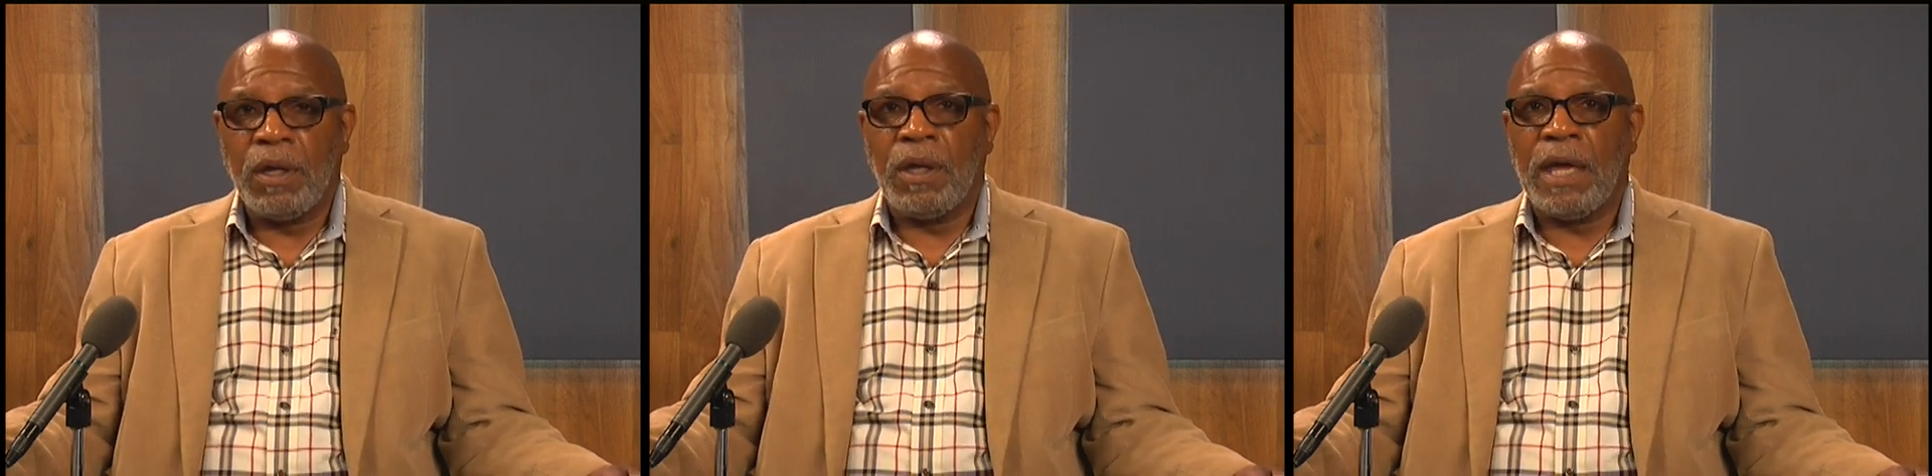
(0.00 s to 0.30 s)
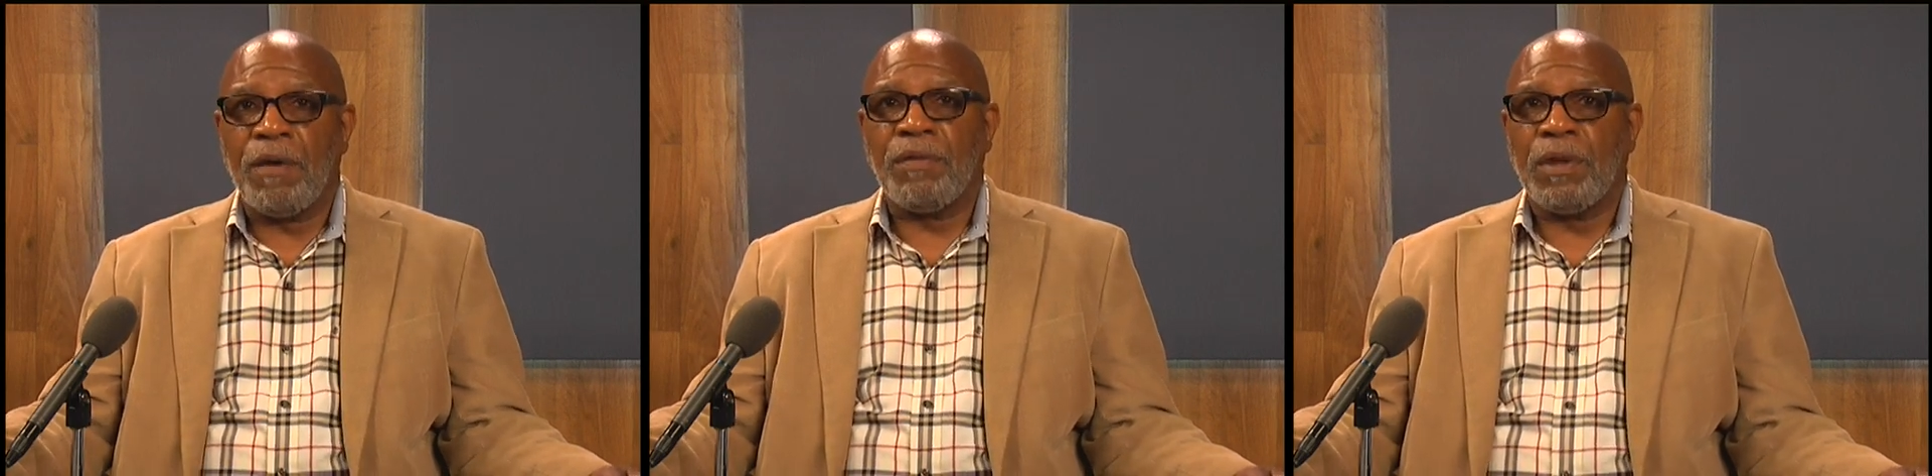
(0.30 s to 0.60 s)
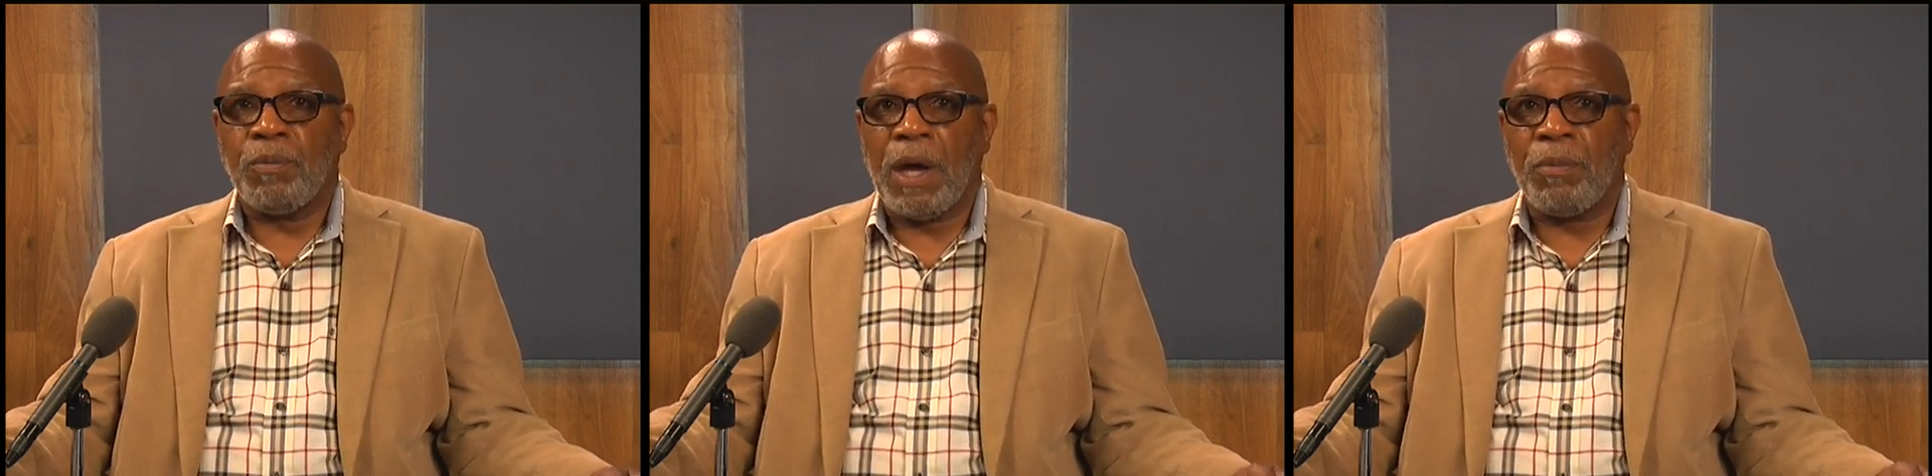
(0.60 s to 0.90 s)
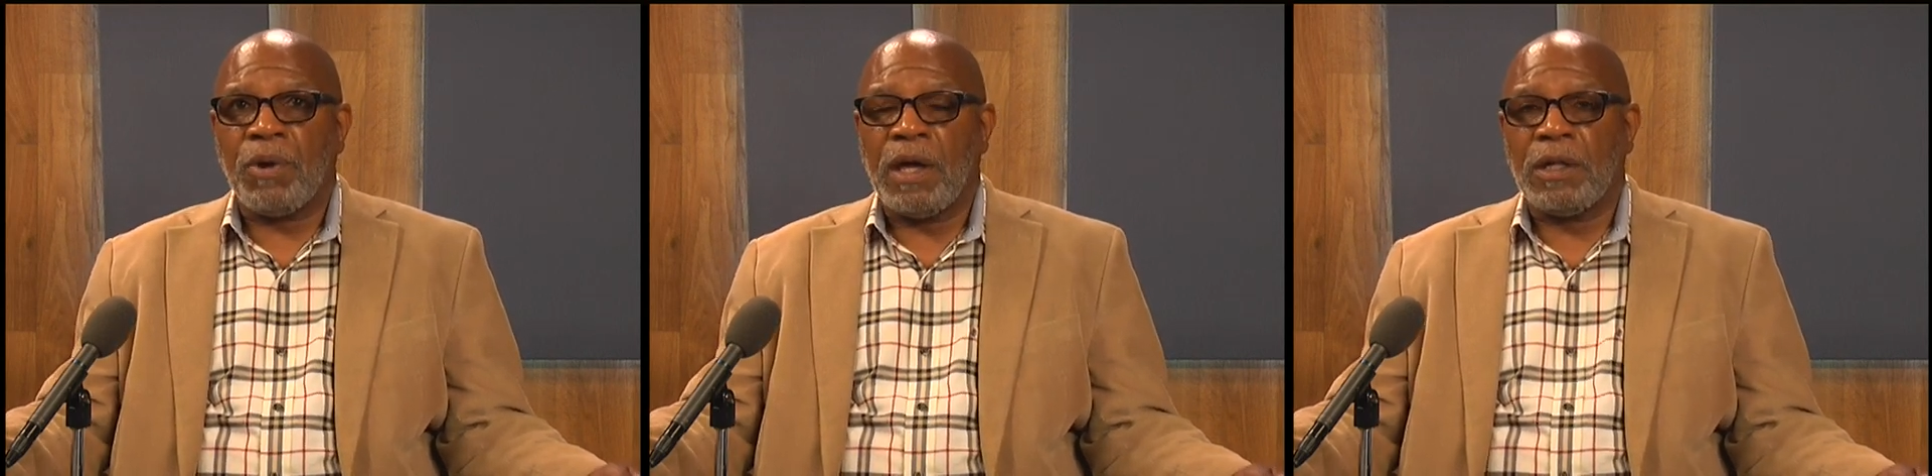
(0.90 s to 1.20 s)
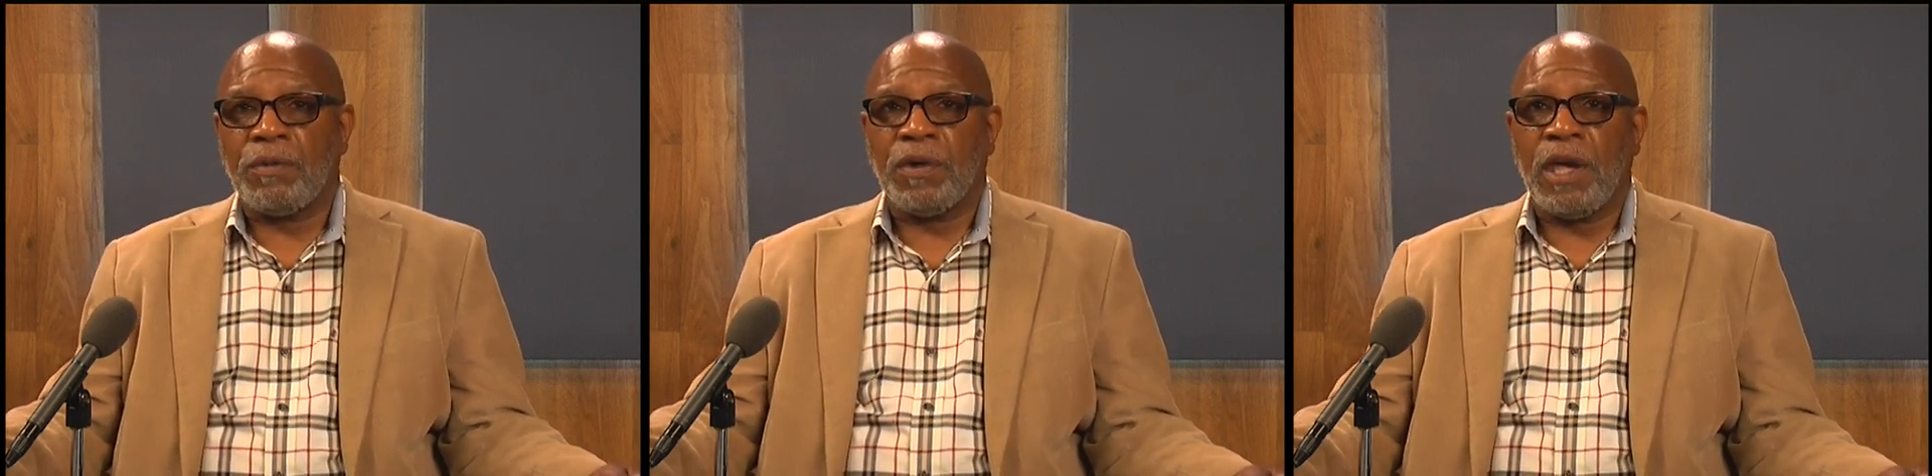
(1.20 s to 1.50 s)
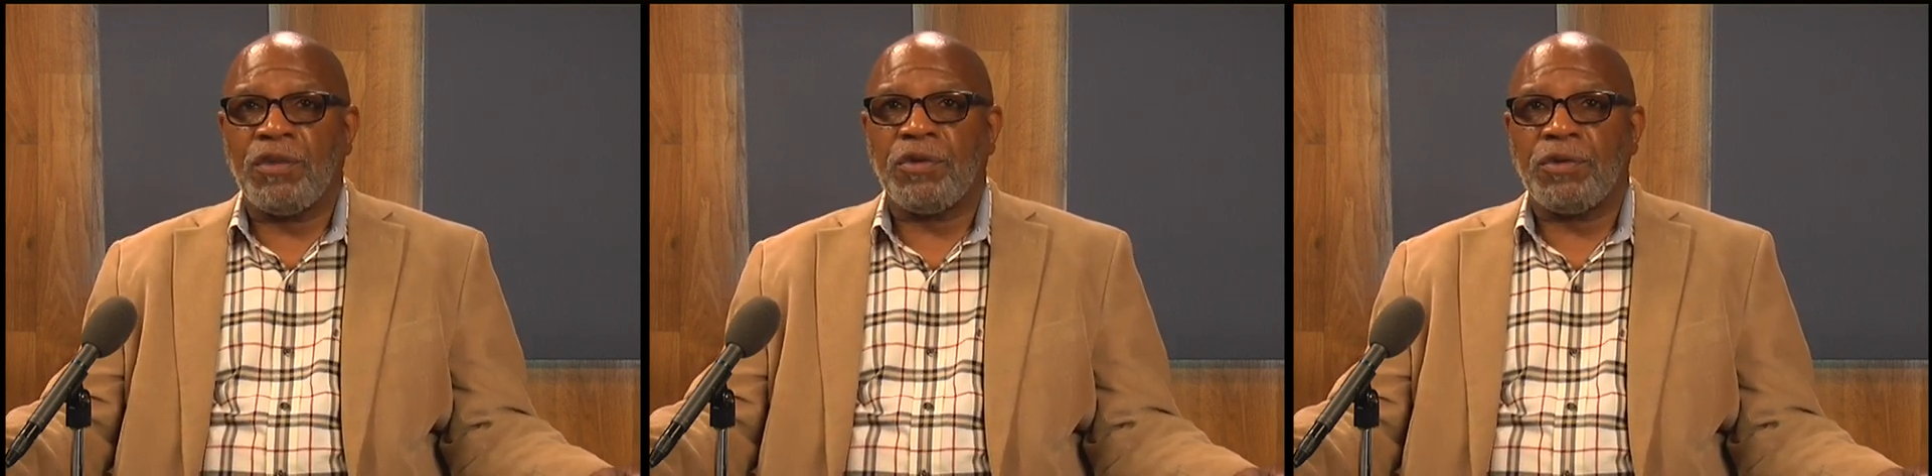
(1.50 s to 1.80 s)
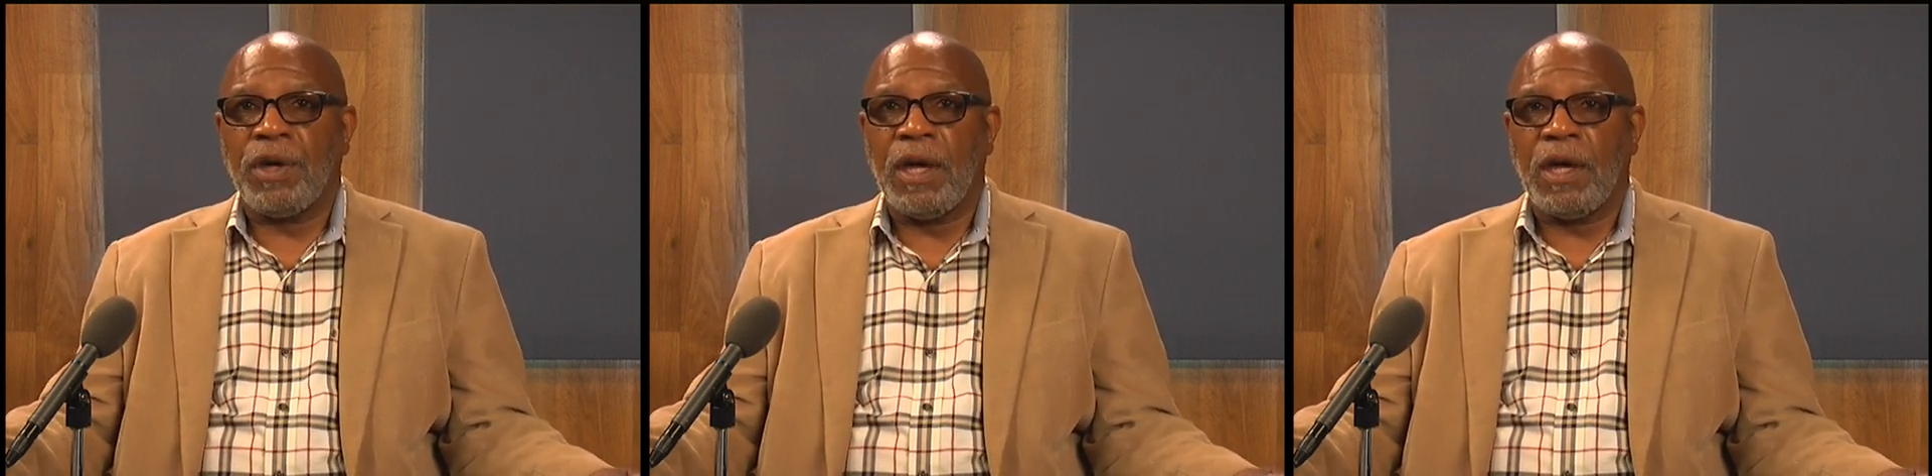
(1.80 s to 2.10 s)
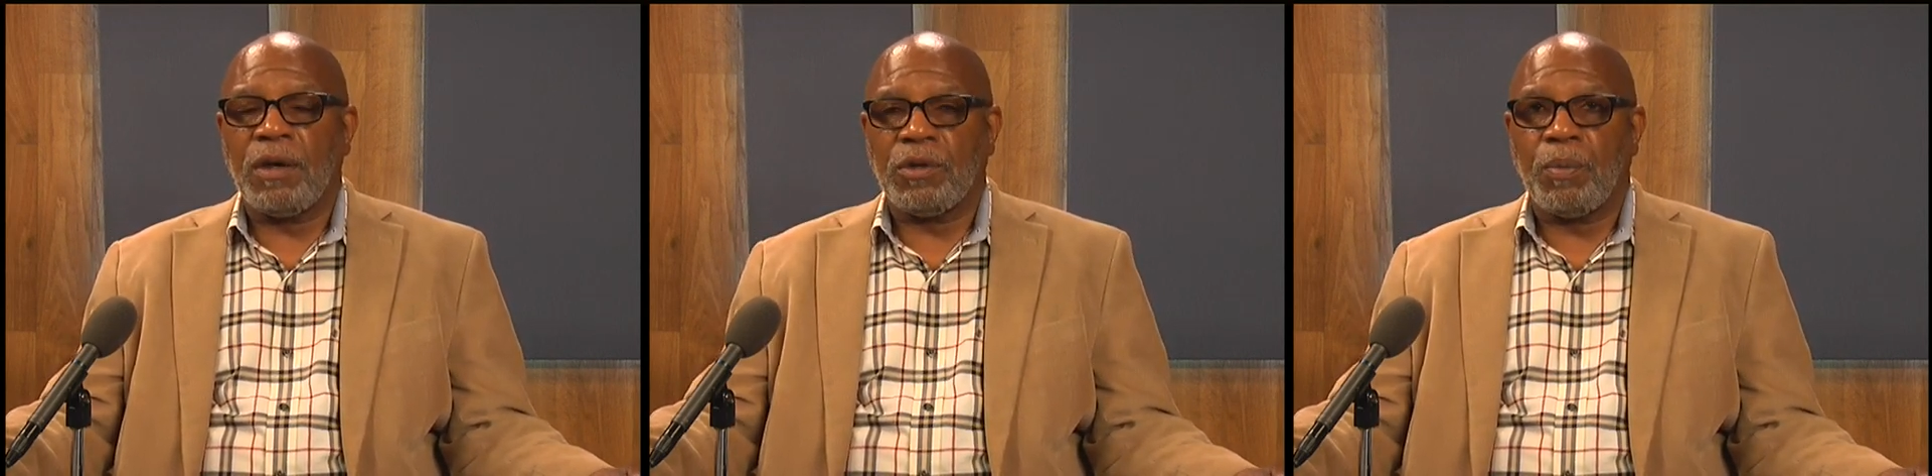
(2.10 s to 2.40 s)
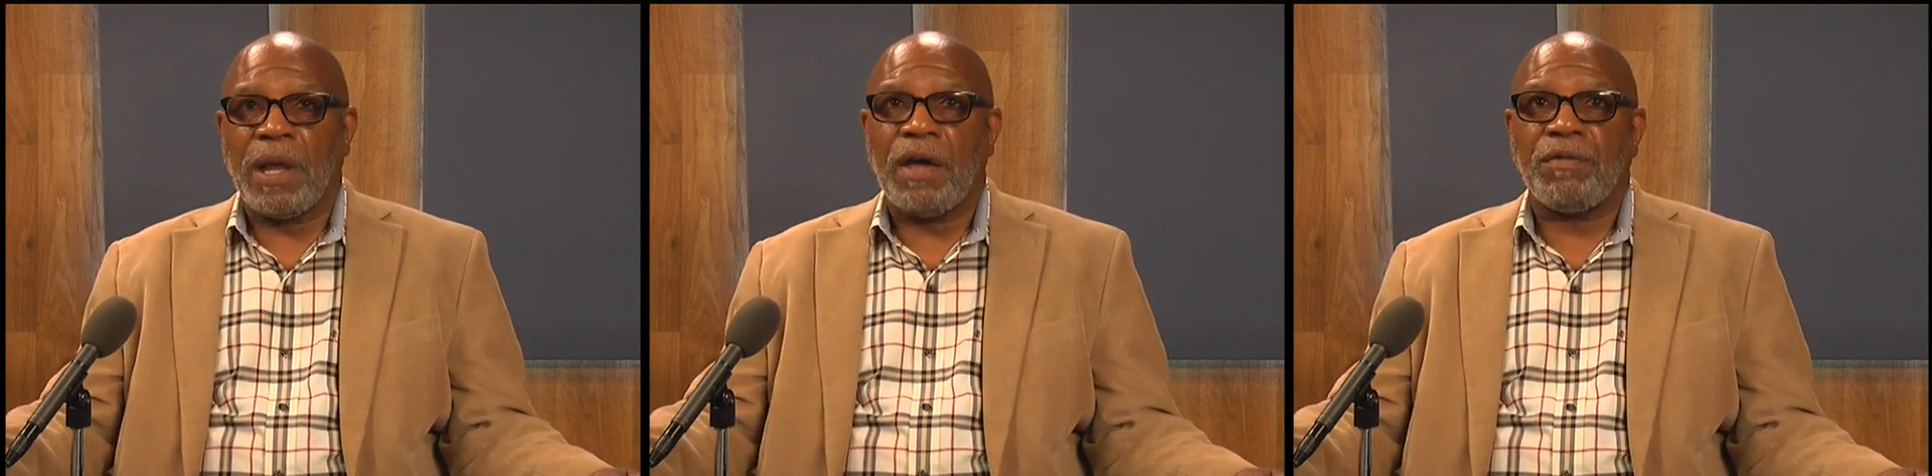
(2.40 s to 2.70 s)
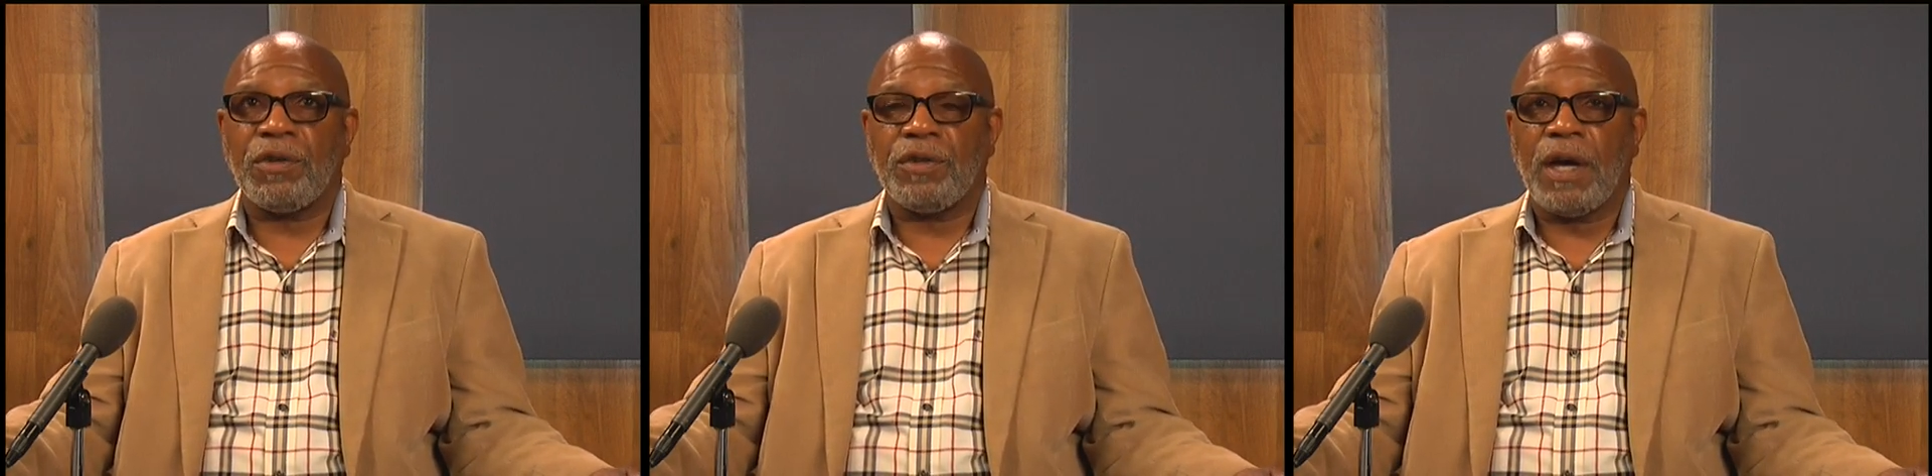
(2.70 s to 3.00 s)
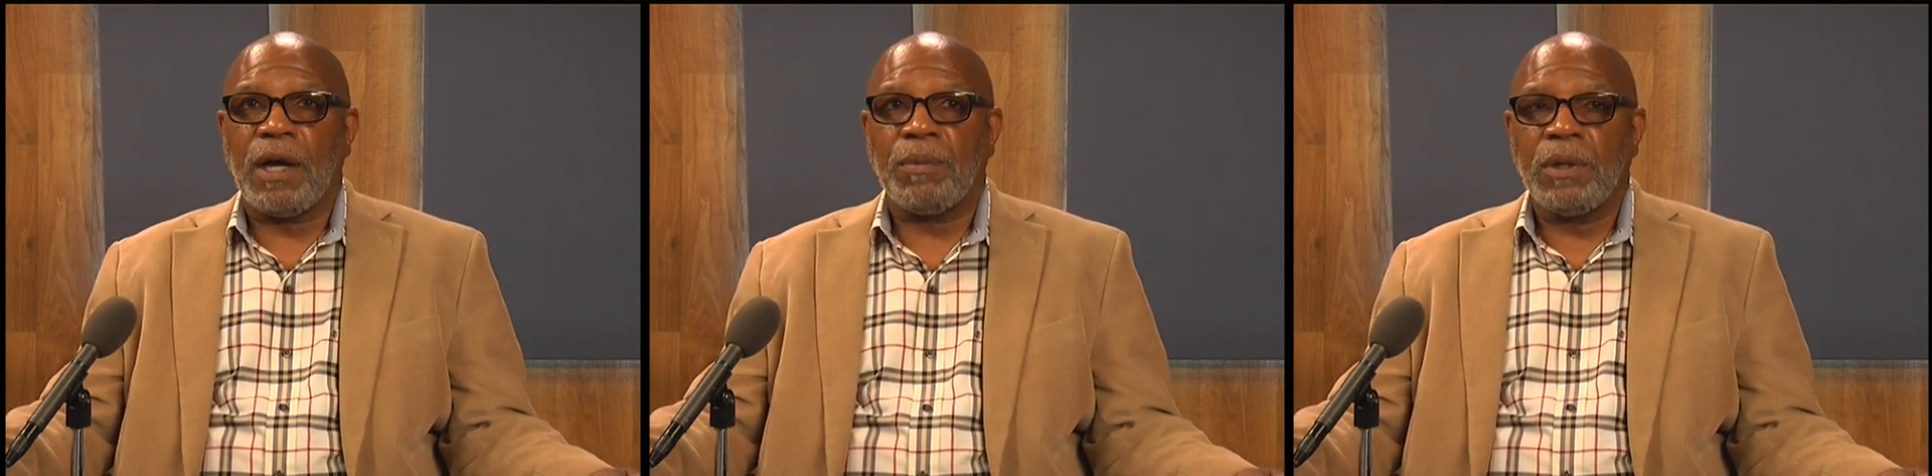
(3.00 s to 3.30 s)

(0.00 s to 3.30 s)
and have the proper identification to apply for a job,